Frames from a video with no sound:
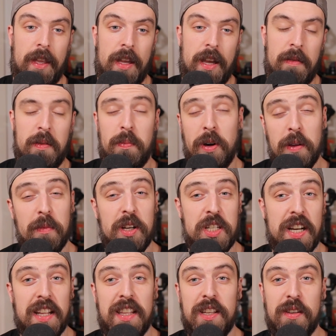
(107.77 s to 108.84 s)
I mean, pretty much
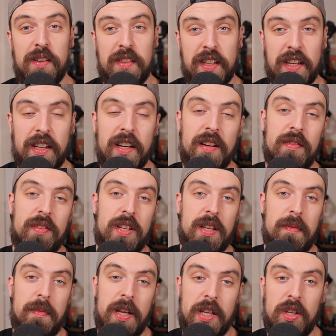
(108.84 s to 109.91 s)
anything you can think of
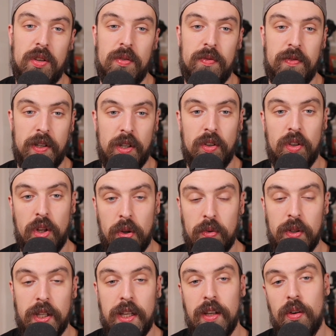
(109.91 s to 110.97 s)
can make you feel
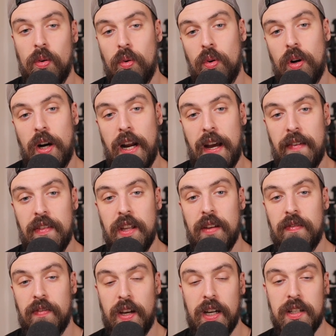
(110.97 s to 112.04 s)
lonely or have the
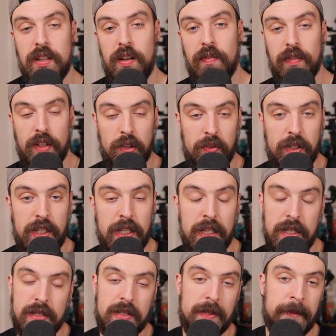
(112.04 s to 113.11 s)
effect of
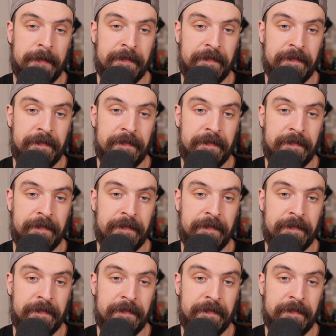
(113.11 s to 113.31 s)
loneliness.